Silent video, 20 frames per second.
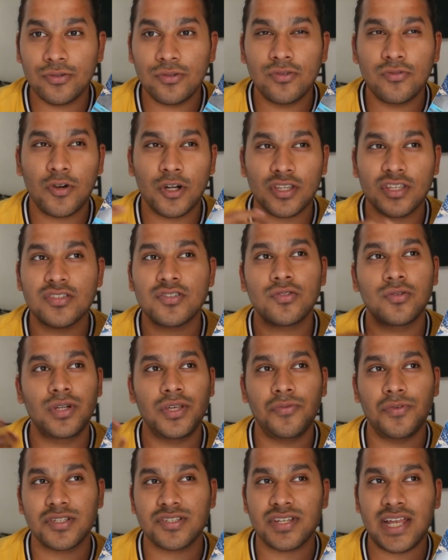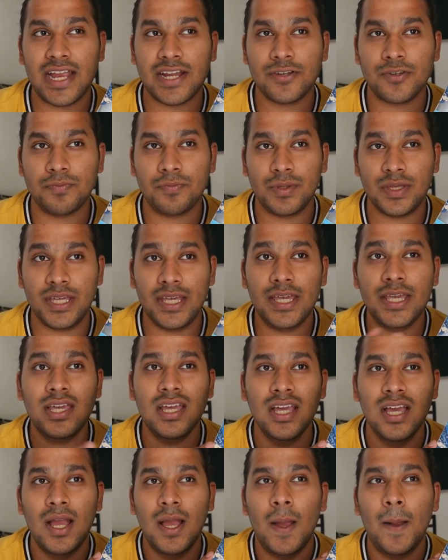what the story was trying to be,